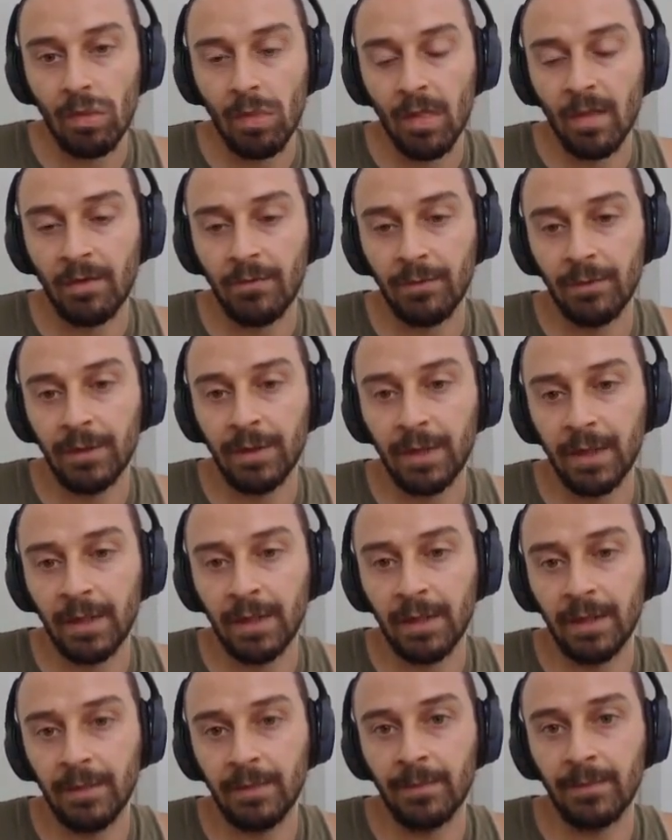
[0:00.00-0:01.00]
If we can get
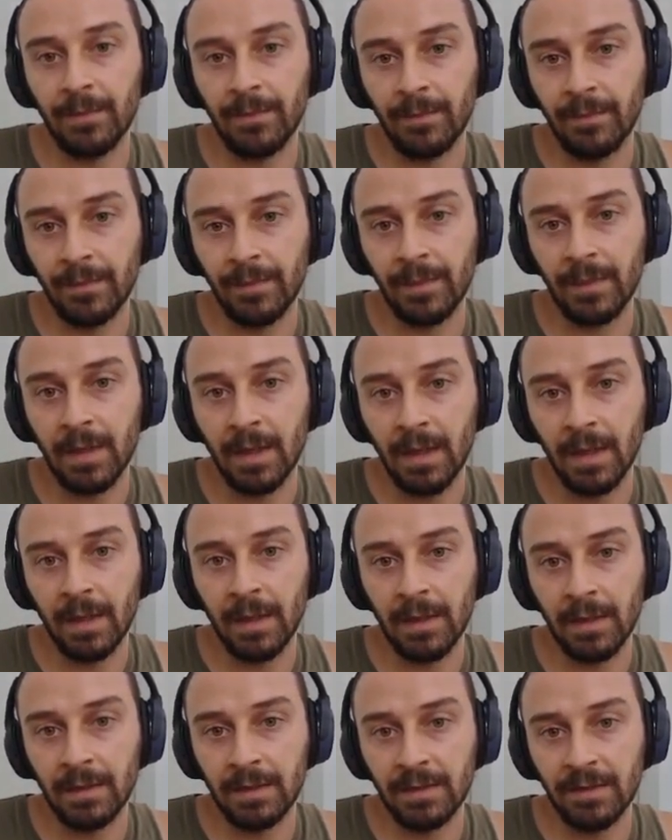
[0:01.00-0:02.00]
him
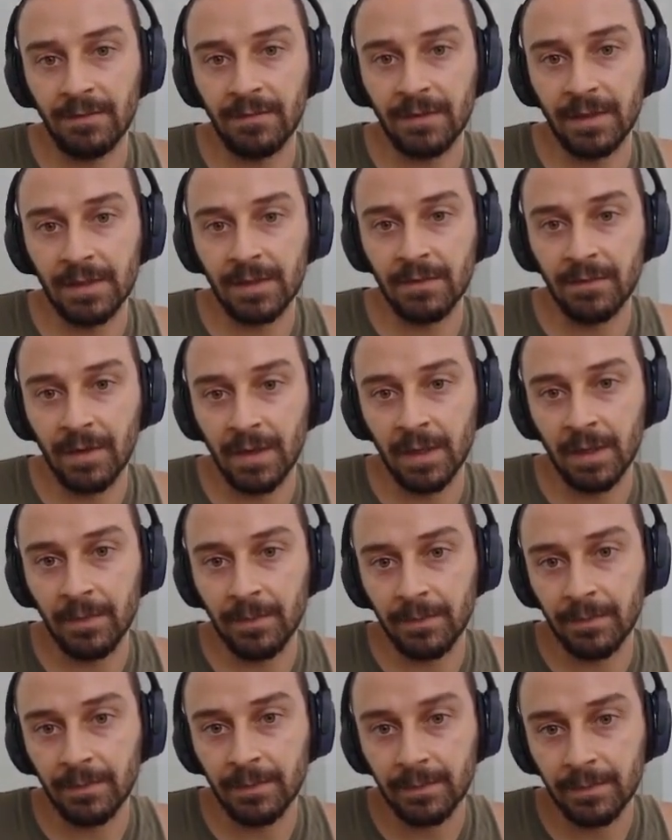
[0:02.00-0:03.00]
a defensive
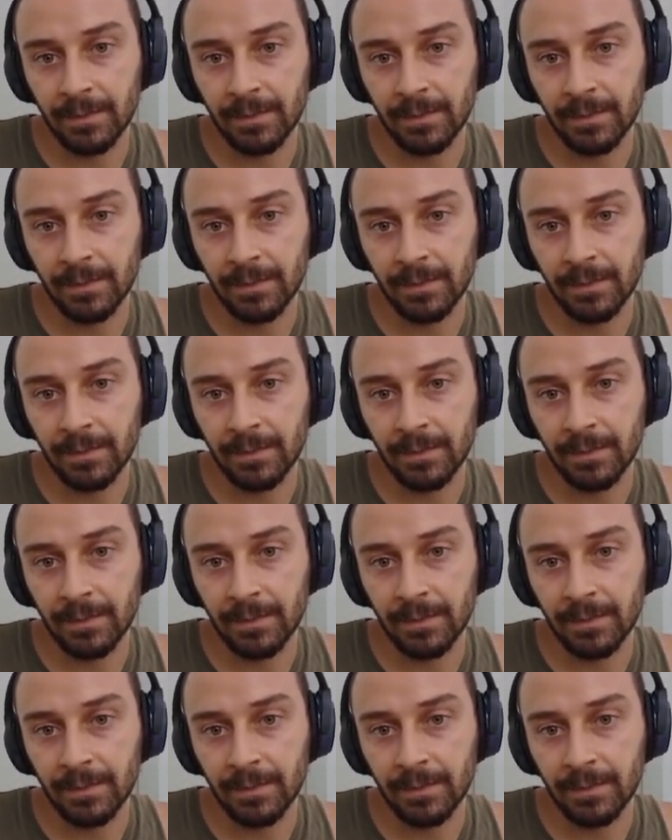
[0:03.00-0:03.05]
item,